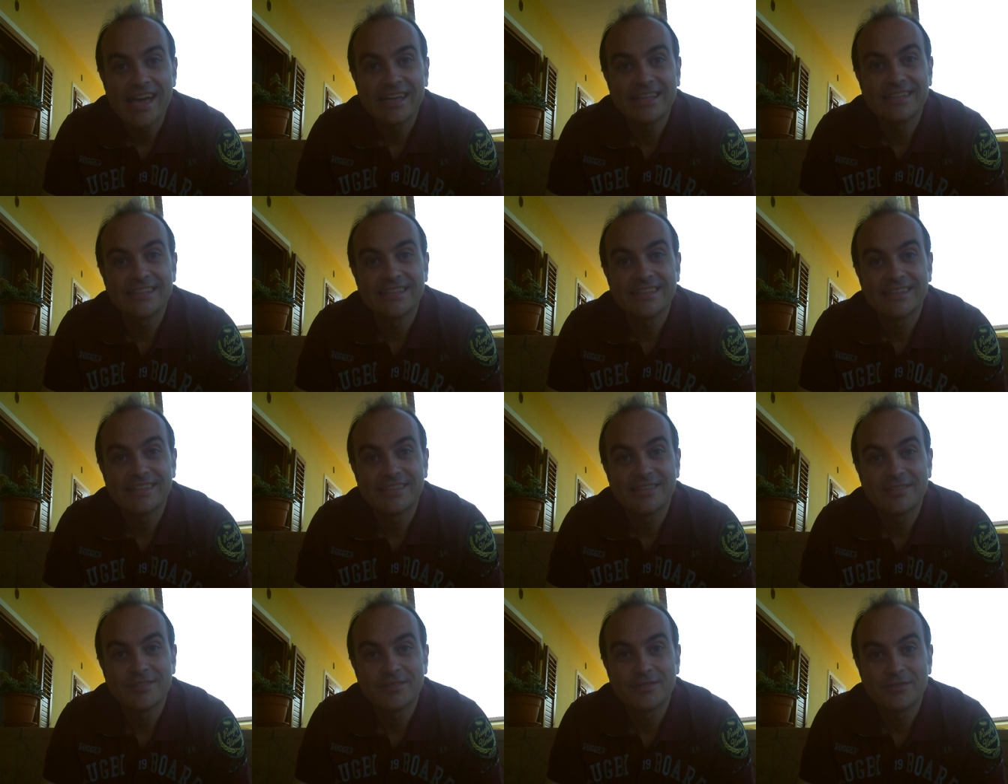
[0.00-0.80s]

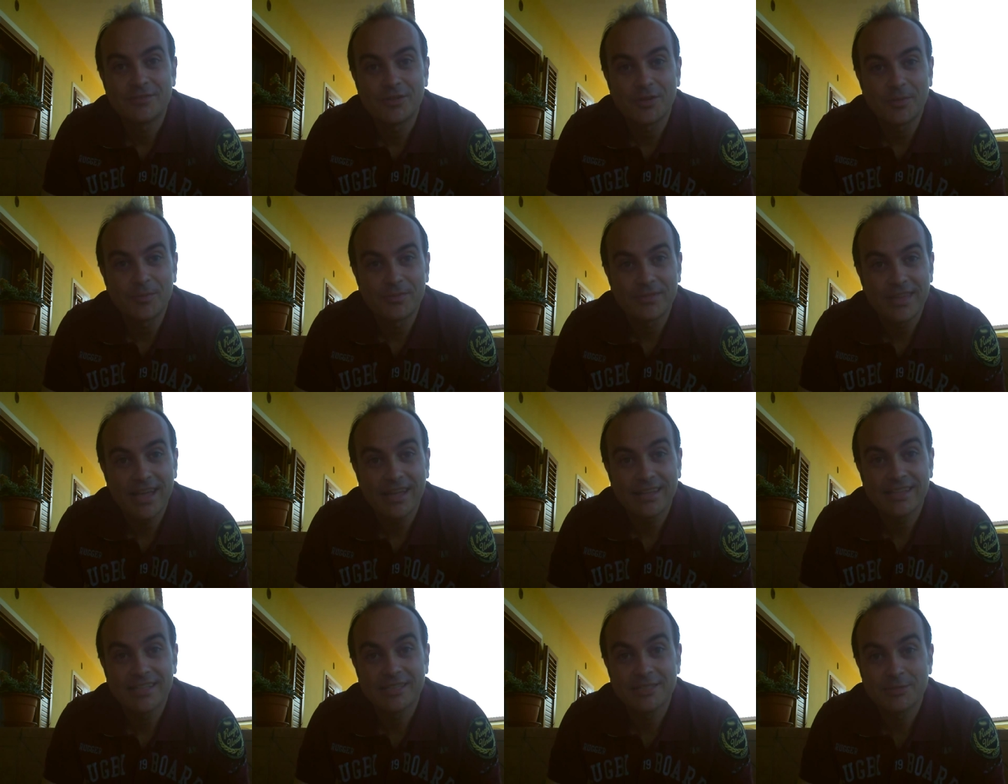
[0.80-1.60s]
and from
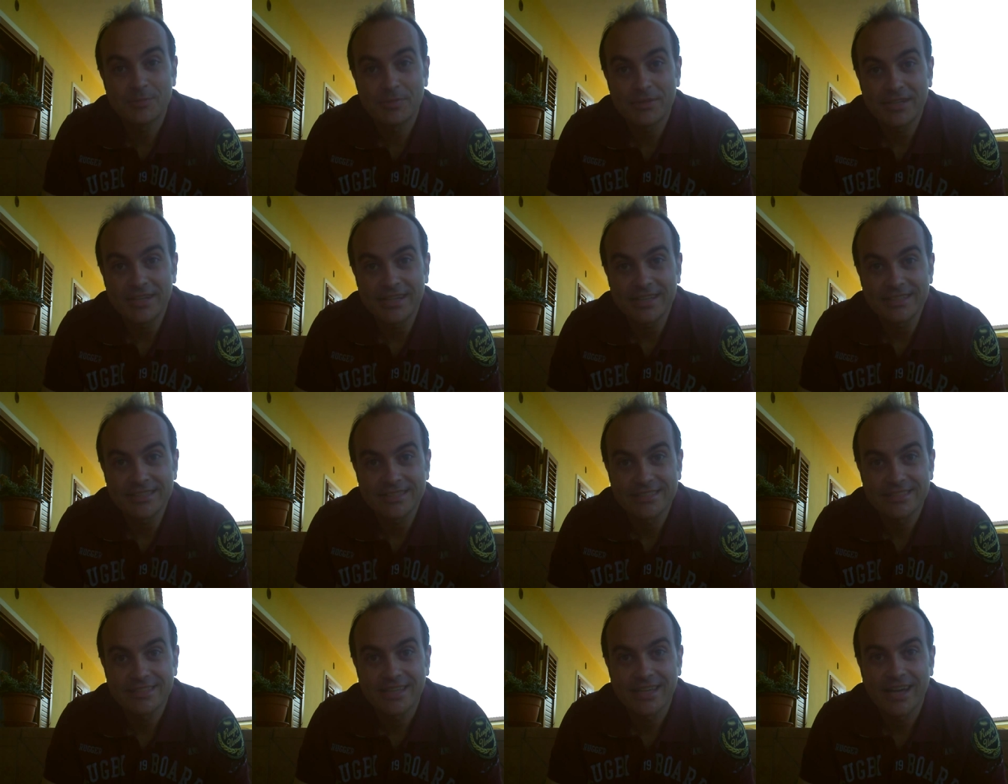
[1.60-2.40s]
that
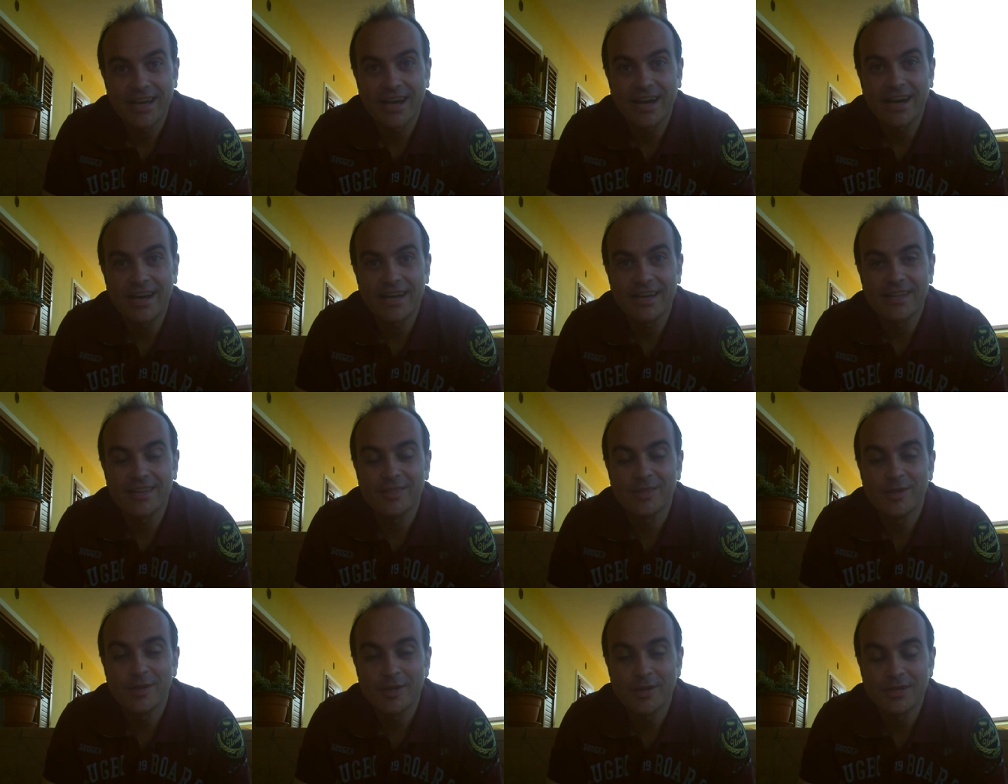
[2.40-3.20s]
experience
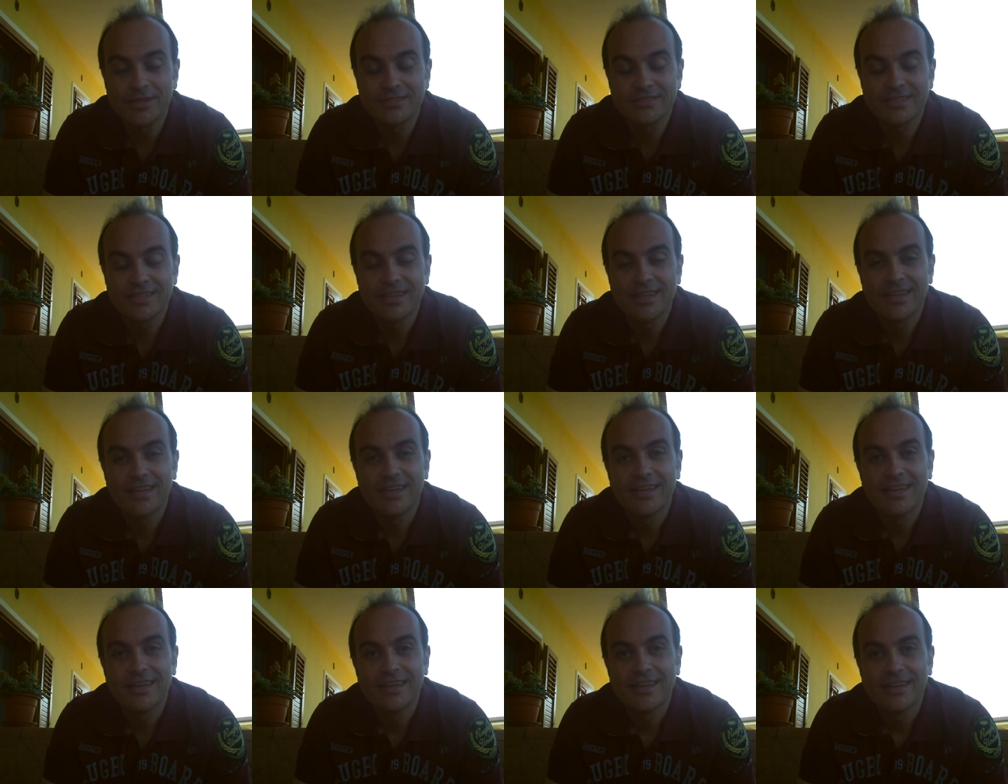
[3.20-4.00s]
I learned
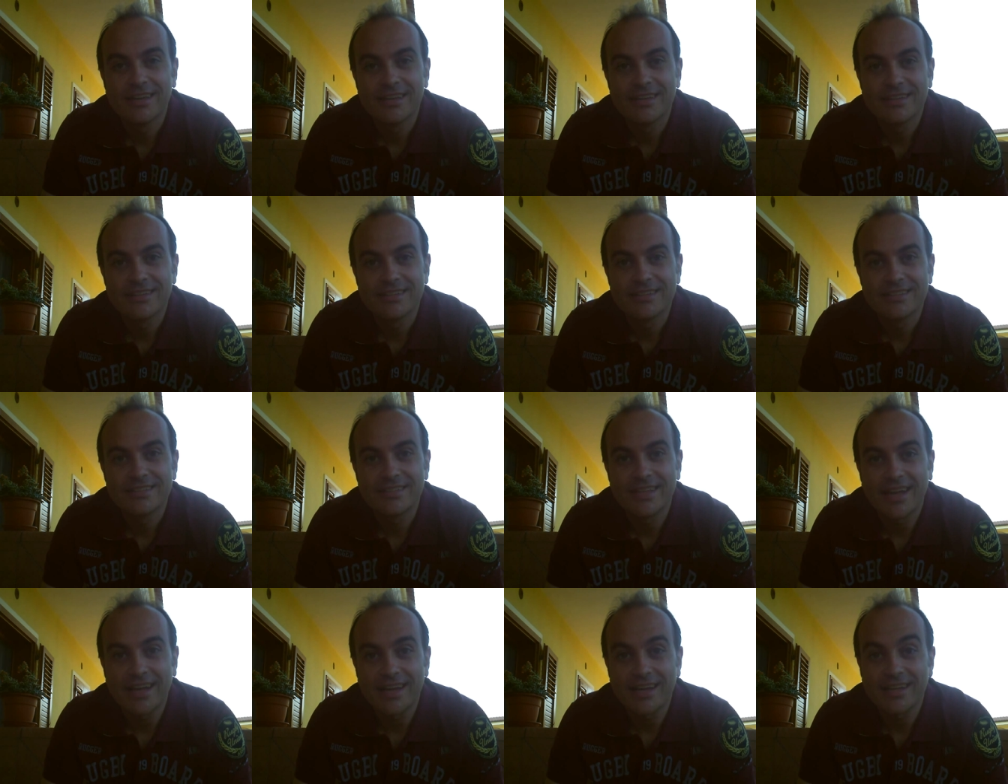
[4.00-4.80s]

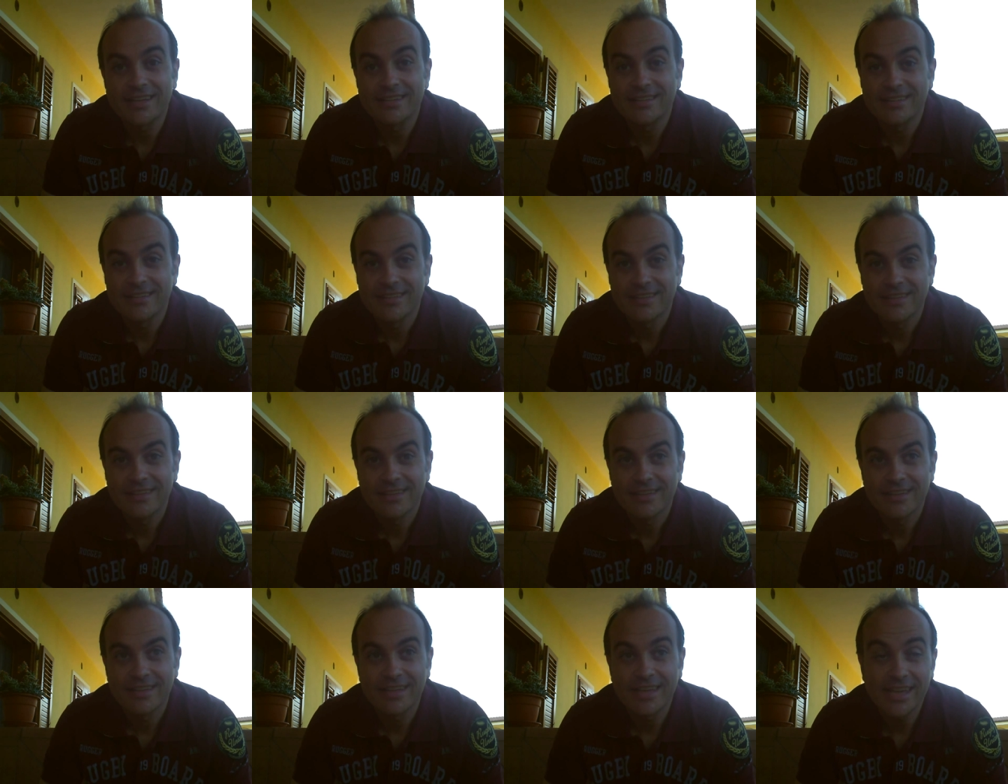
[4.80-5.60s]
that
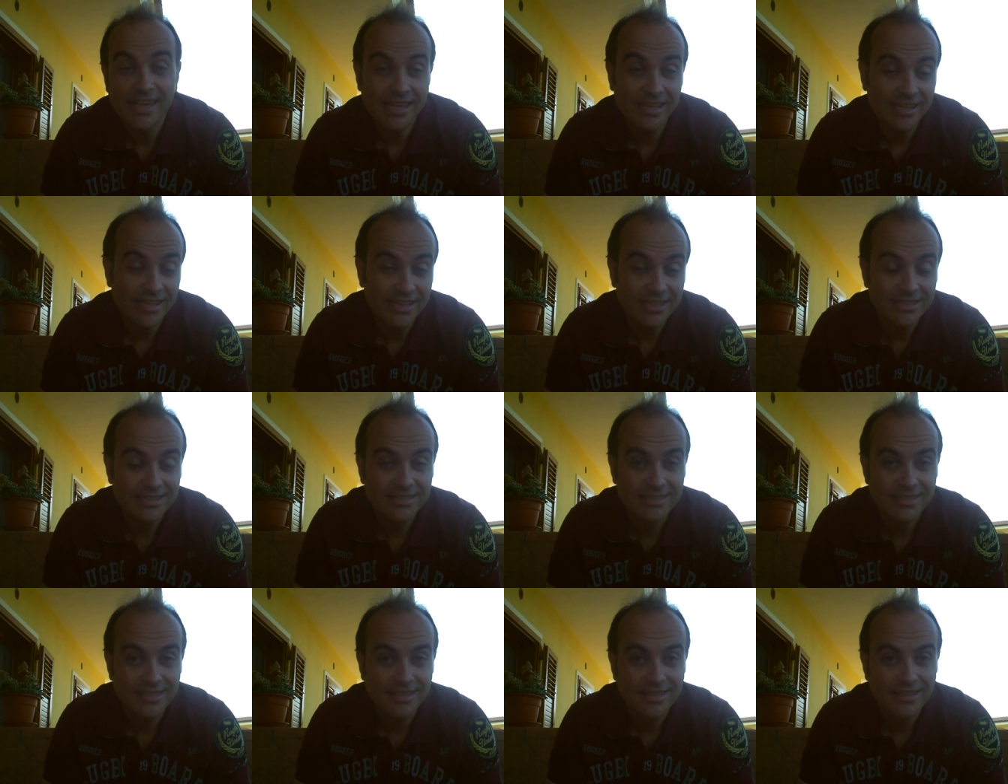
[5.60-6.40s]

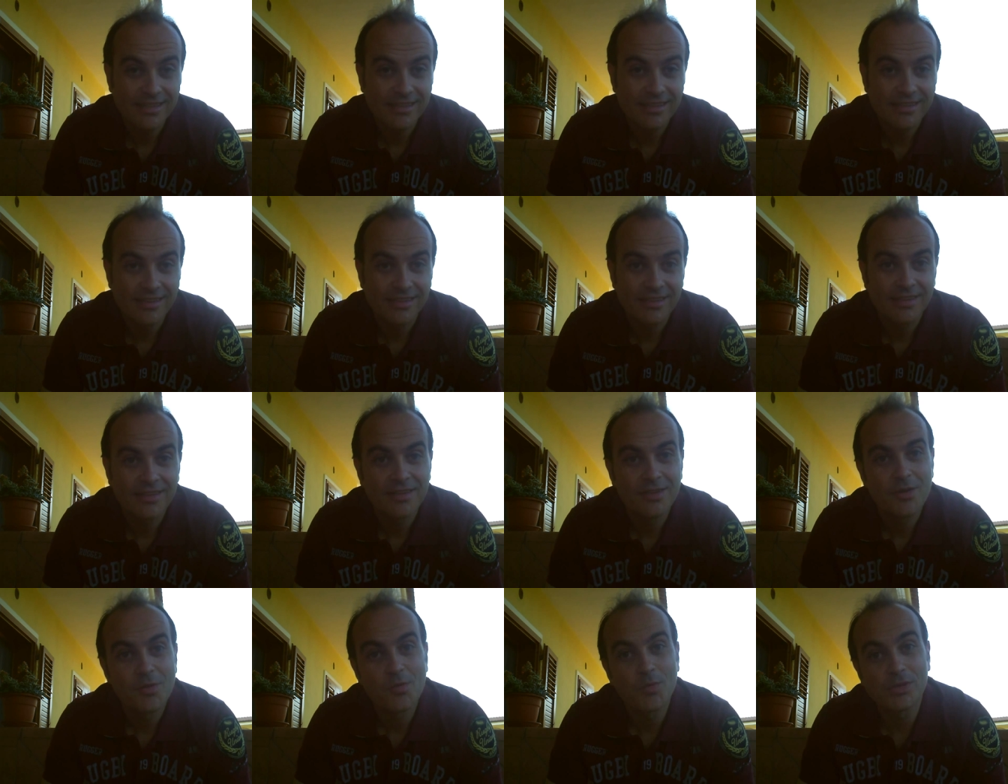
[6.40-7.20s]
English
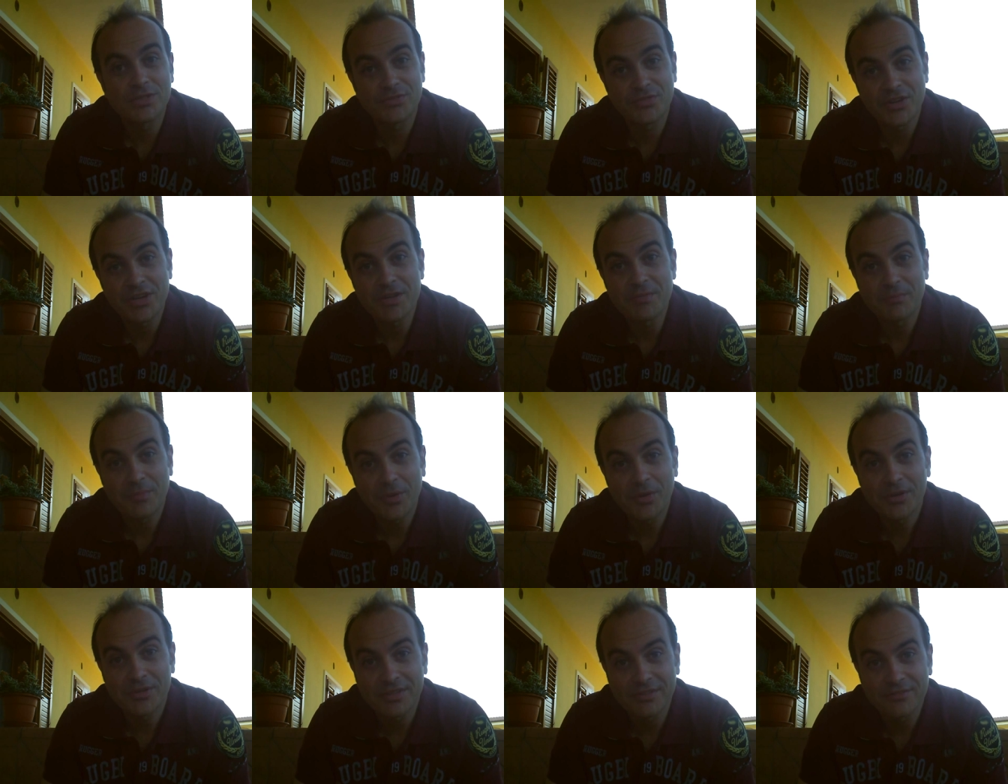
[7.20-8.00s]
was very
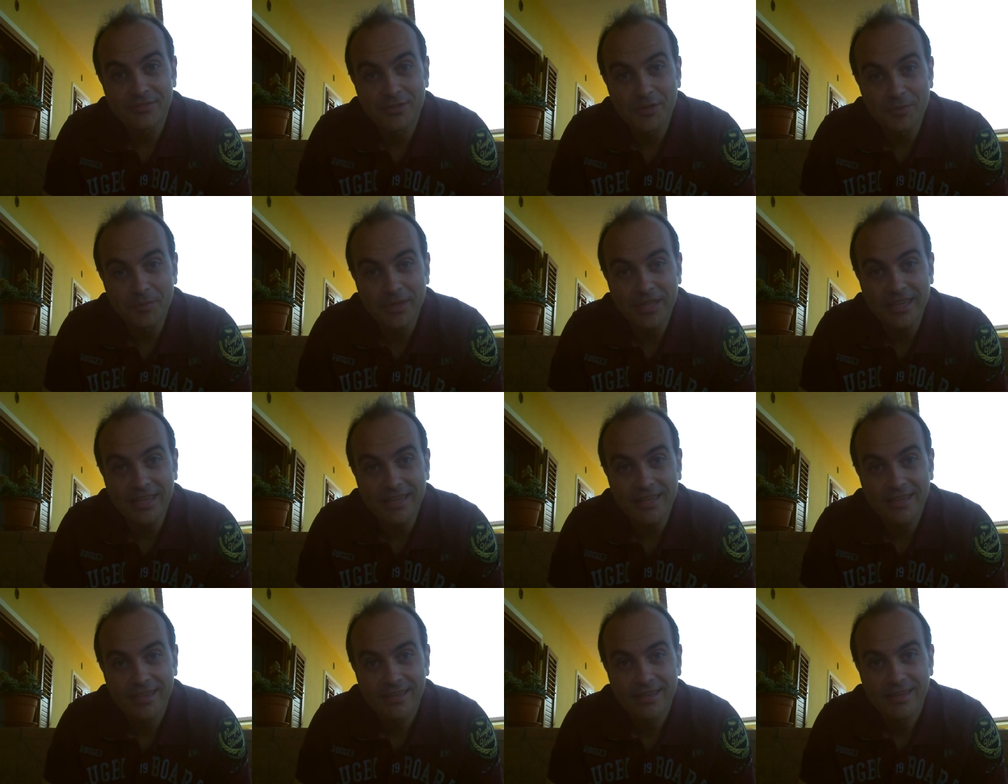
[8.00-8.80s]
important for
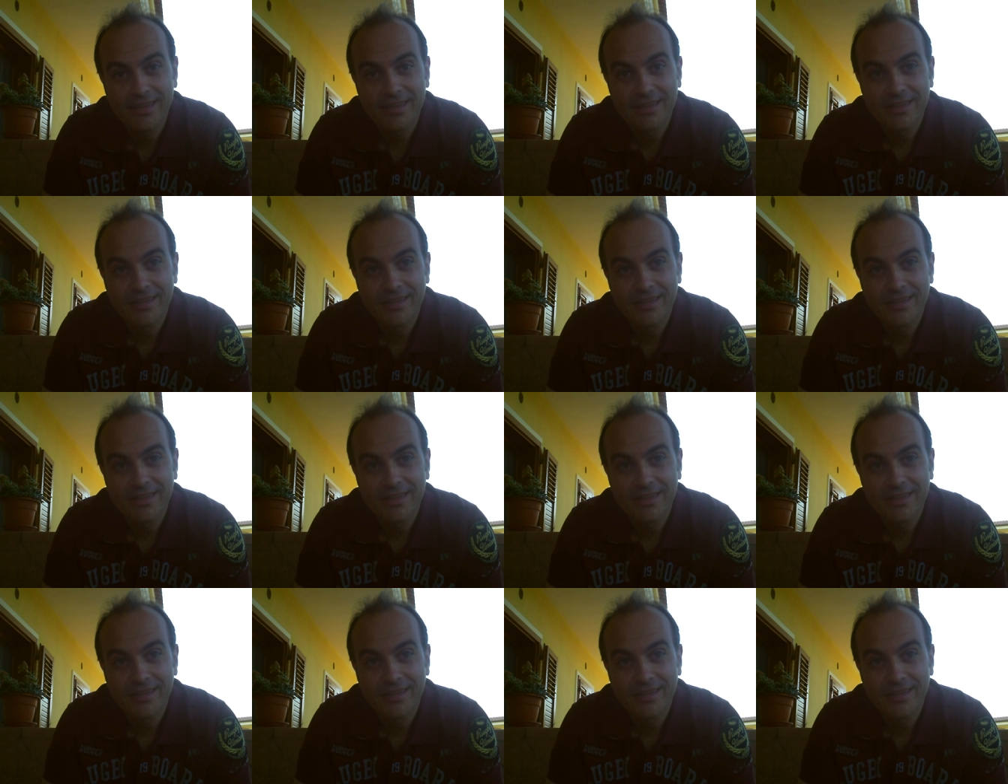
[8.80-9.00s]
me.